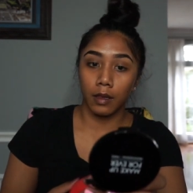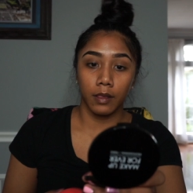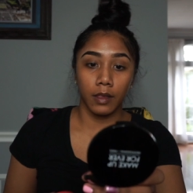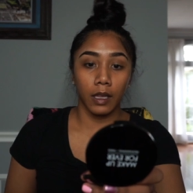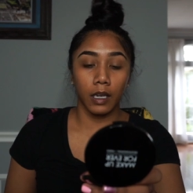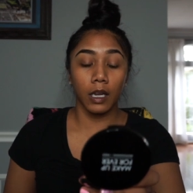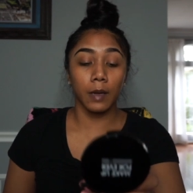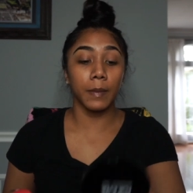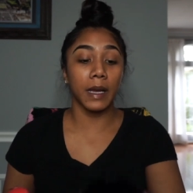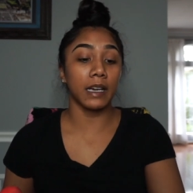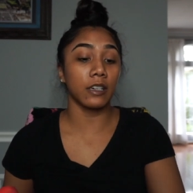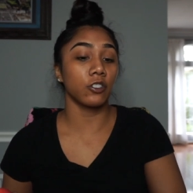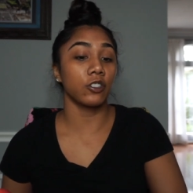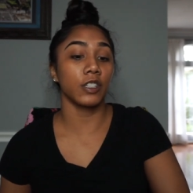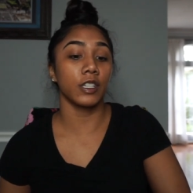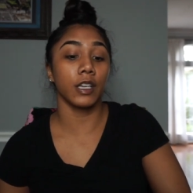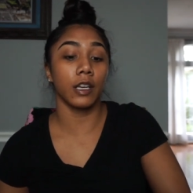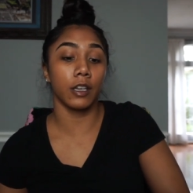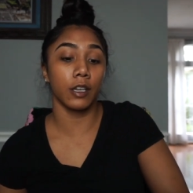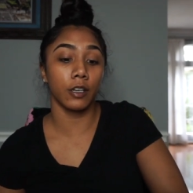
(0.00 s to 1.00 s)
Then I'm
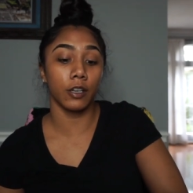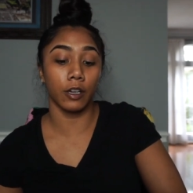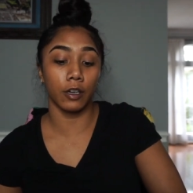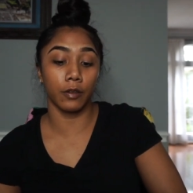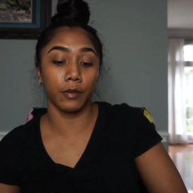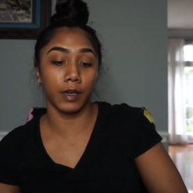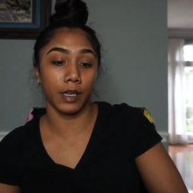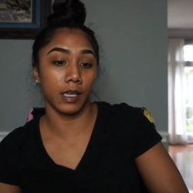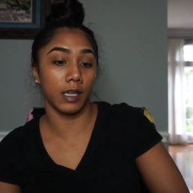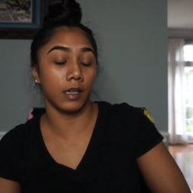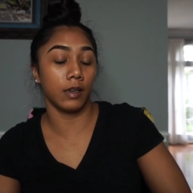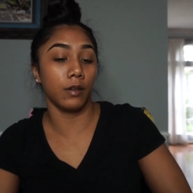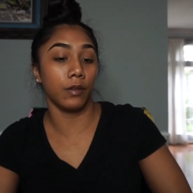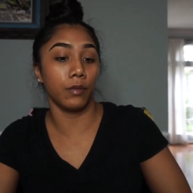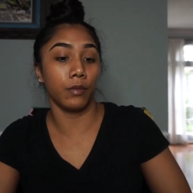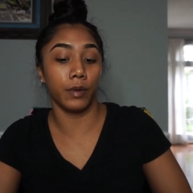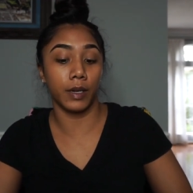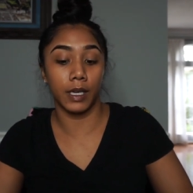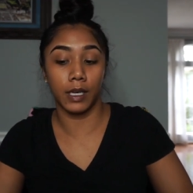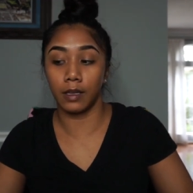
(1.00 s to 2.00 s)
actually going to go
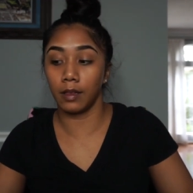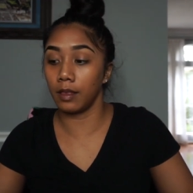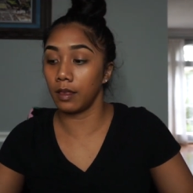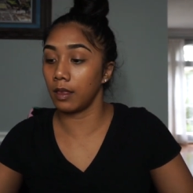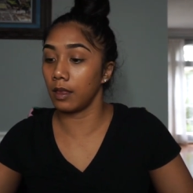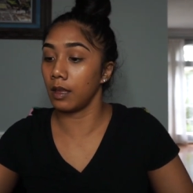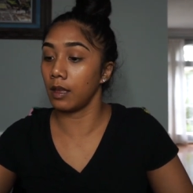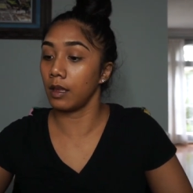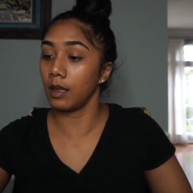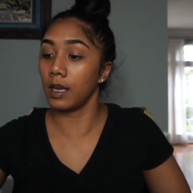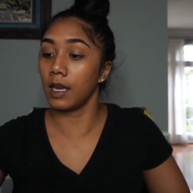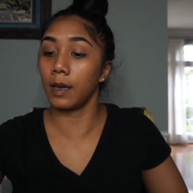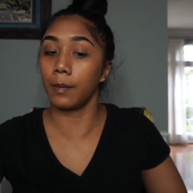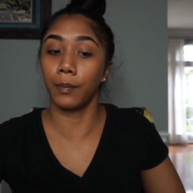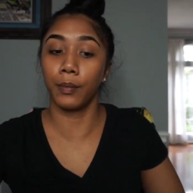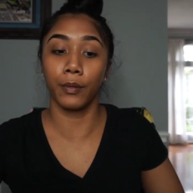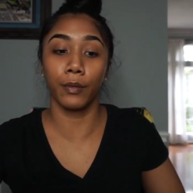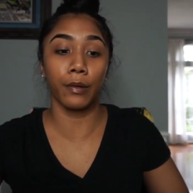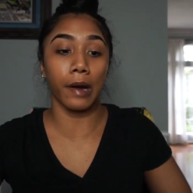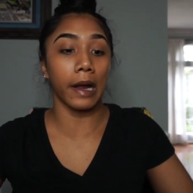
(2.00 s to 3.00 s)
in with a
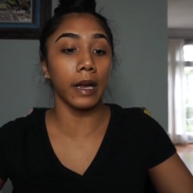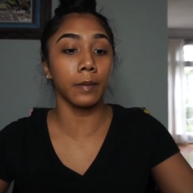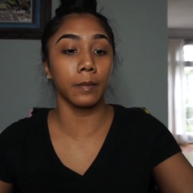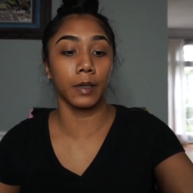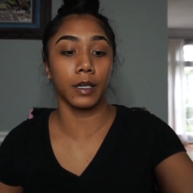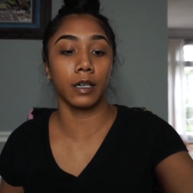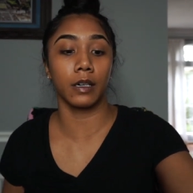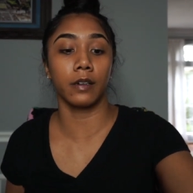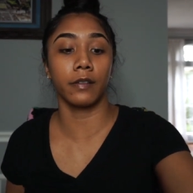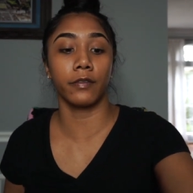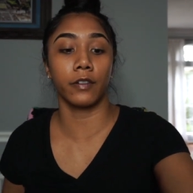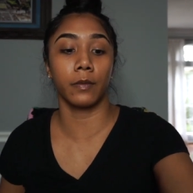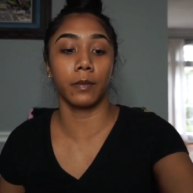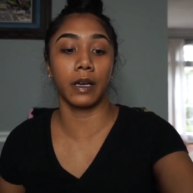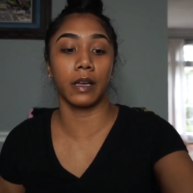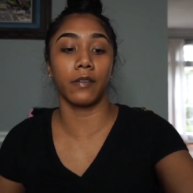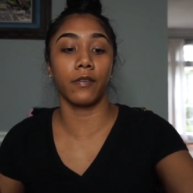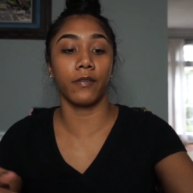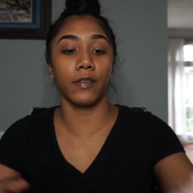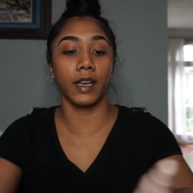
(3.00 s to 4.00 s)
primer for
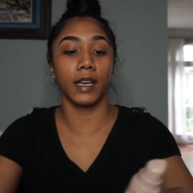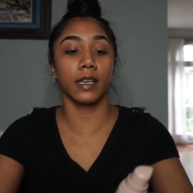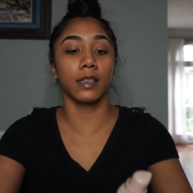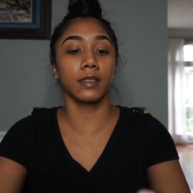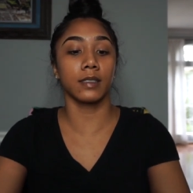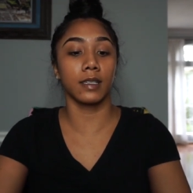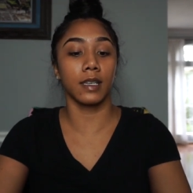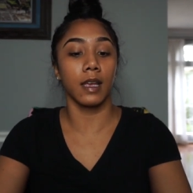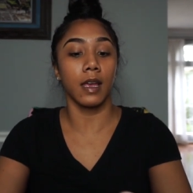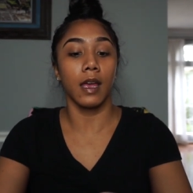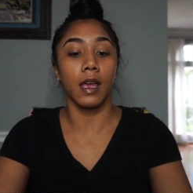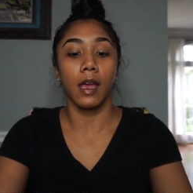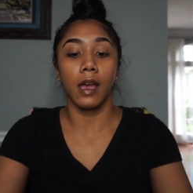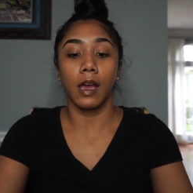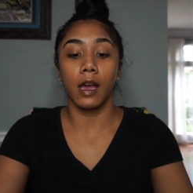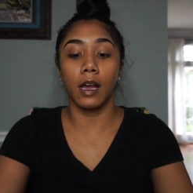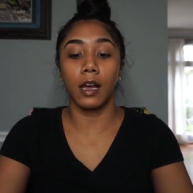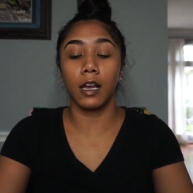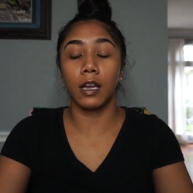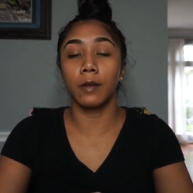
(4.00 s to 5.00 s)
my face.
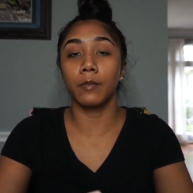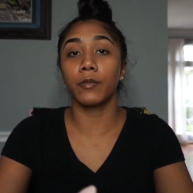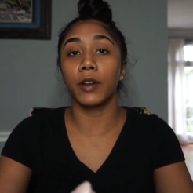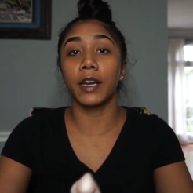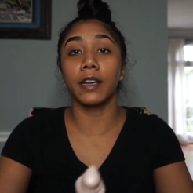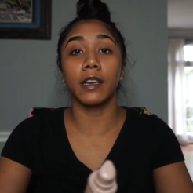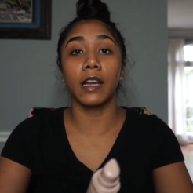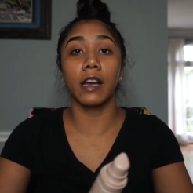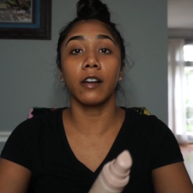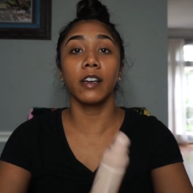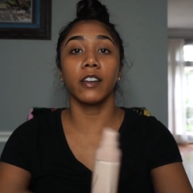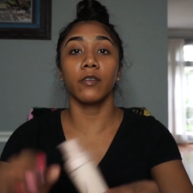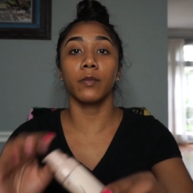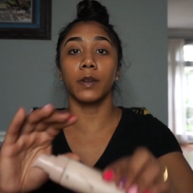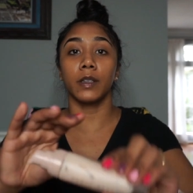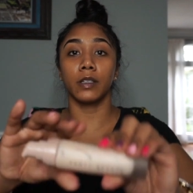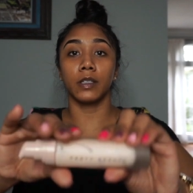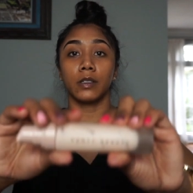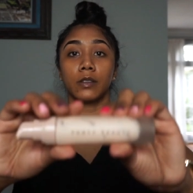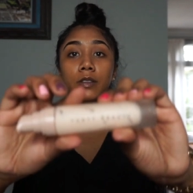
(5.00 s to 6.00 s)
Right now I've
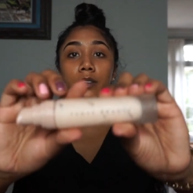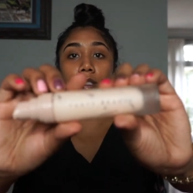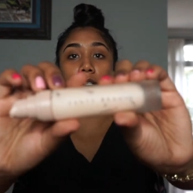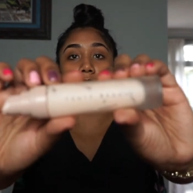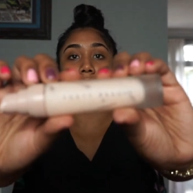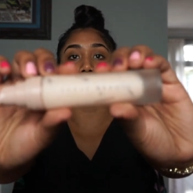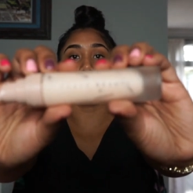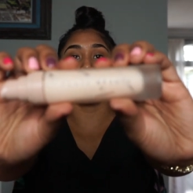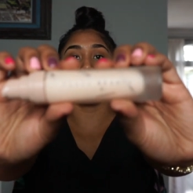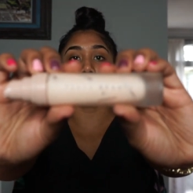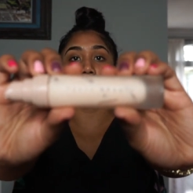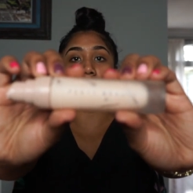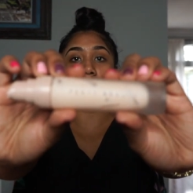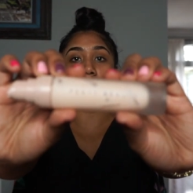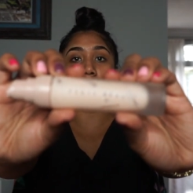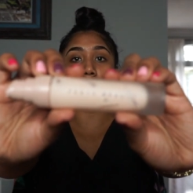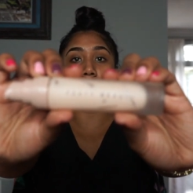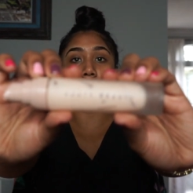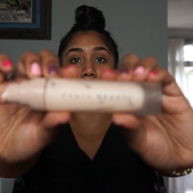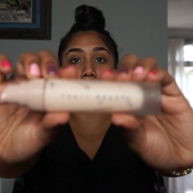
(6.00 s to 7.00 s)
been using
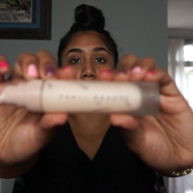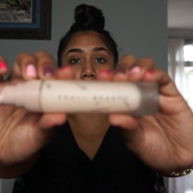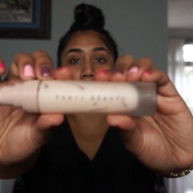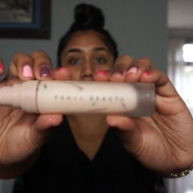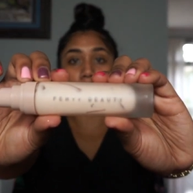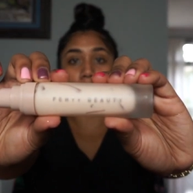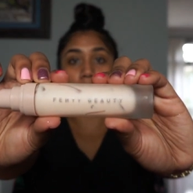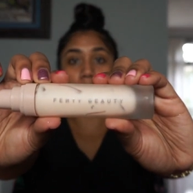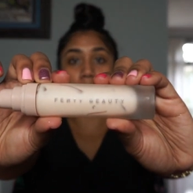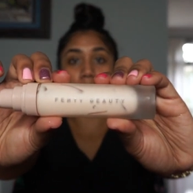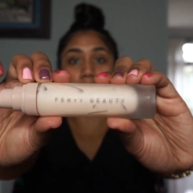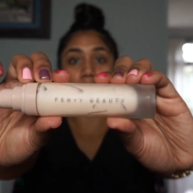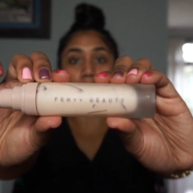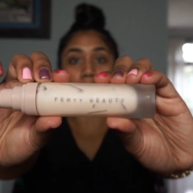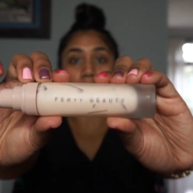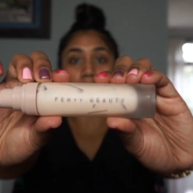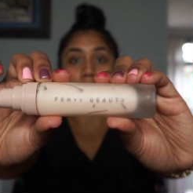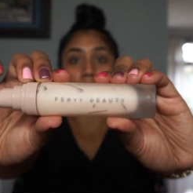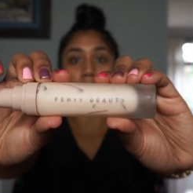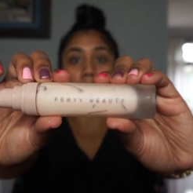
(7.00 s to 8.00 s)
Fenty Beauties.
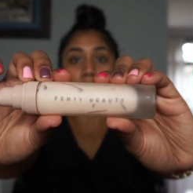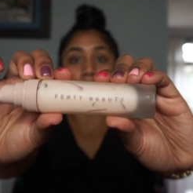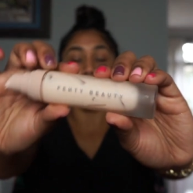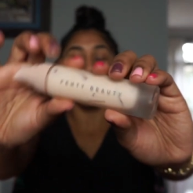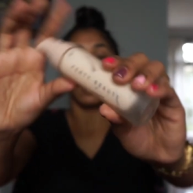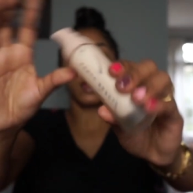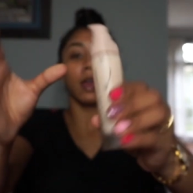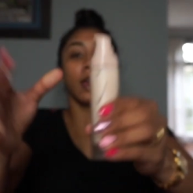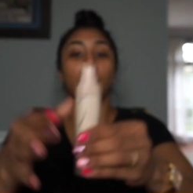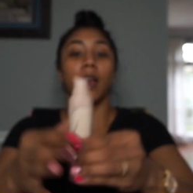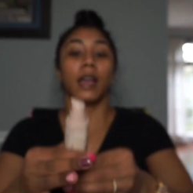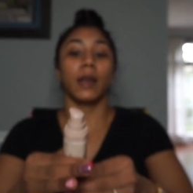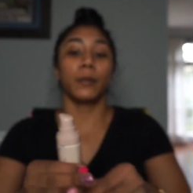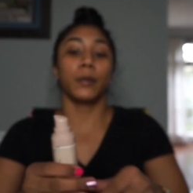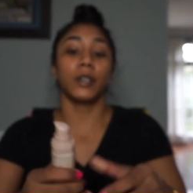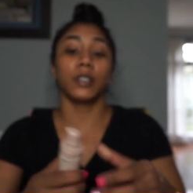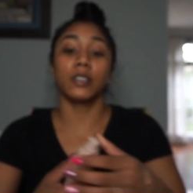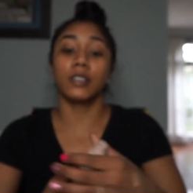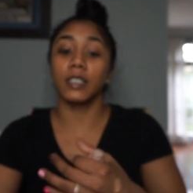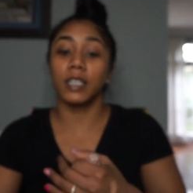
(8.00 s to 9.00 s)
I
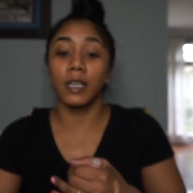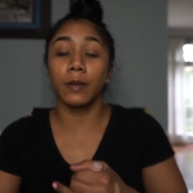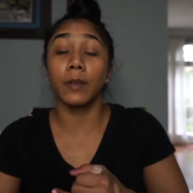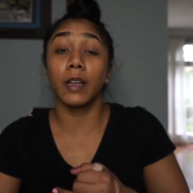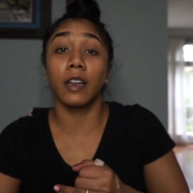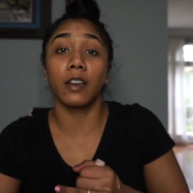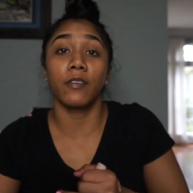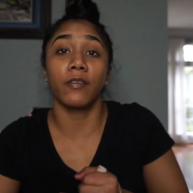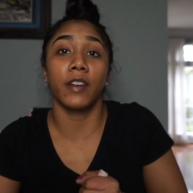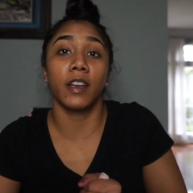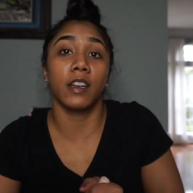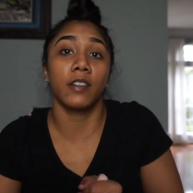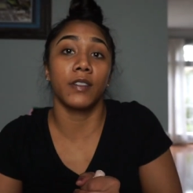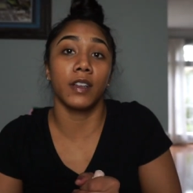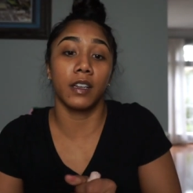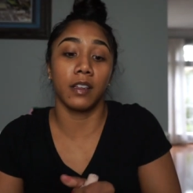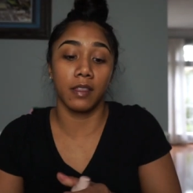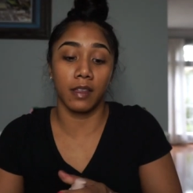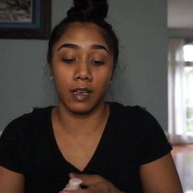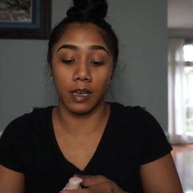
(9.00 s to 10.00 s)
personally am not a fan of
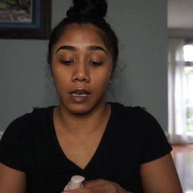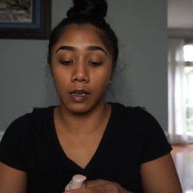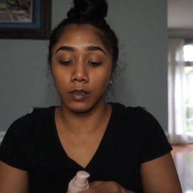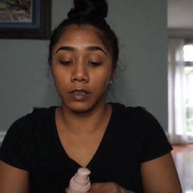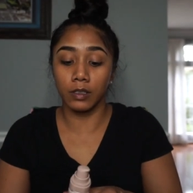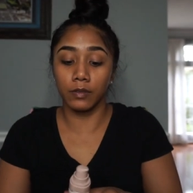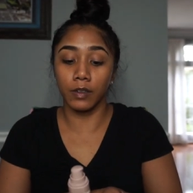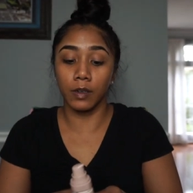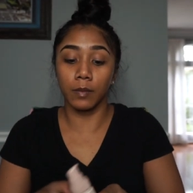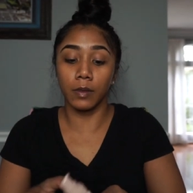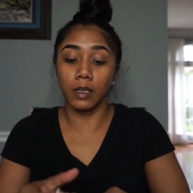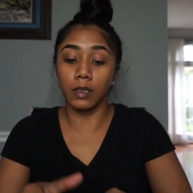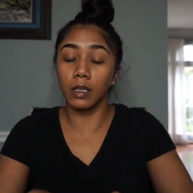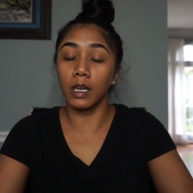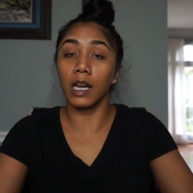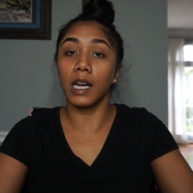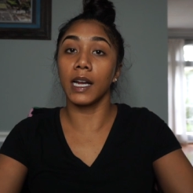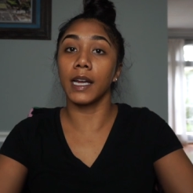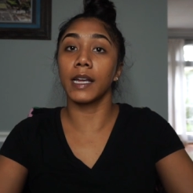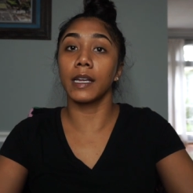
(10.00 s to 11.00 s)
anything else from the
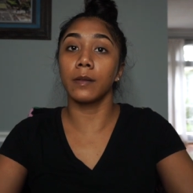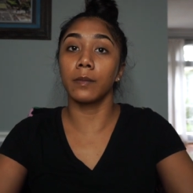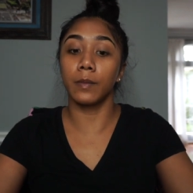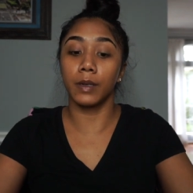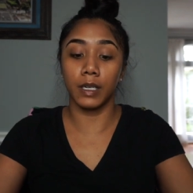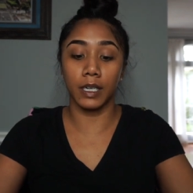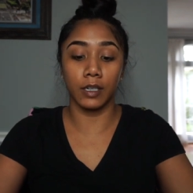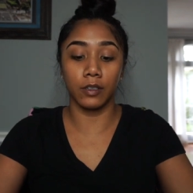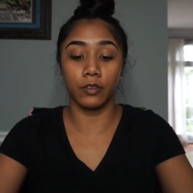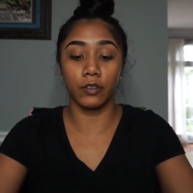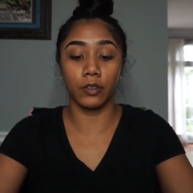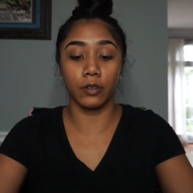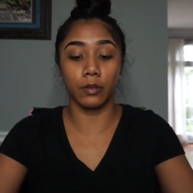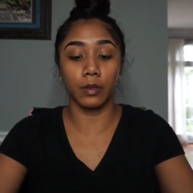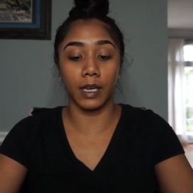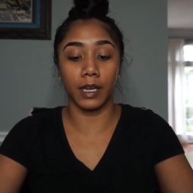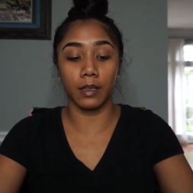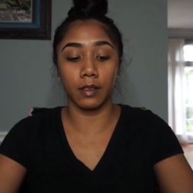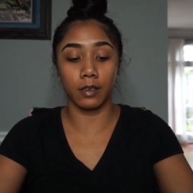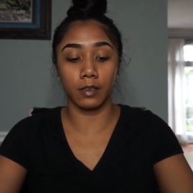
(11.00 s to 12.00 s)
line, but I do
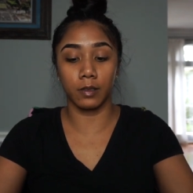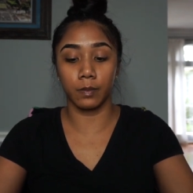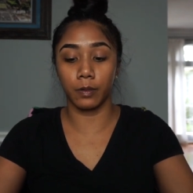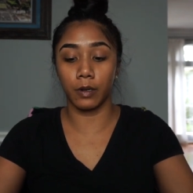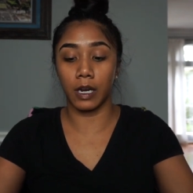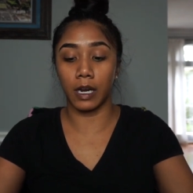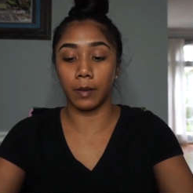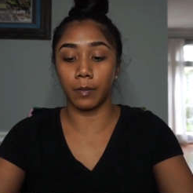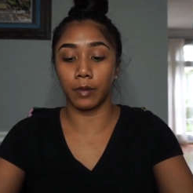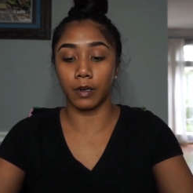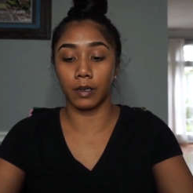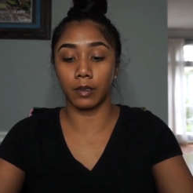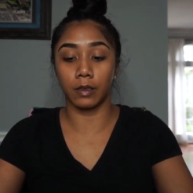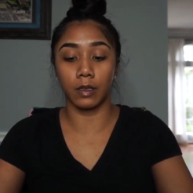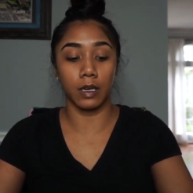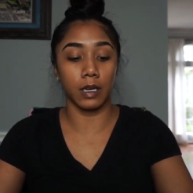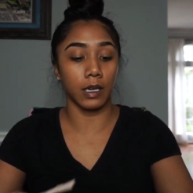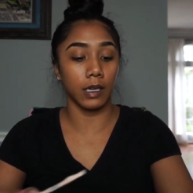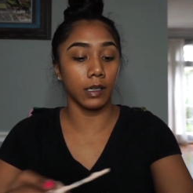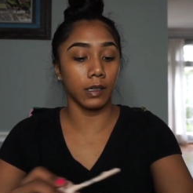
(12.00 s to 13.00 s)
like this primer a
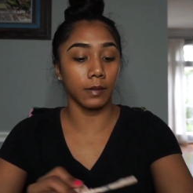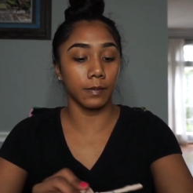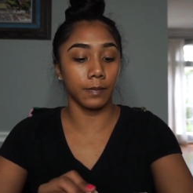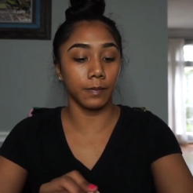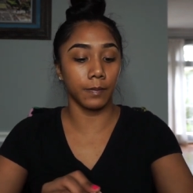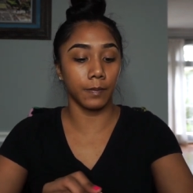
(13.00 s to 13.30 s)
lot.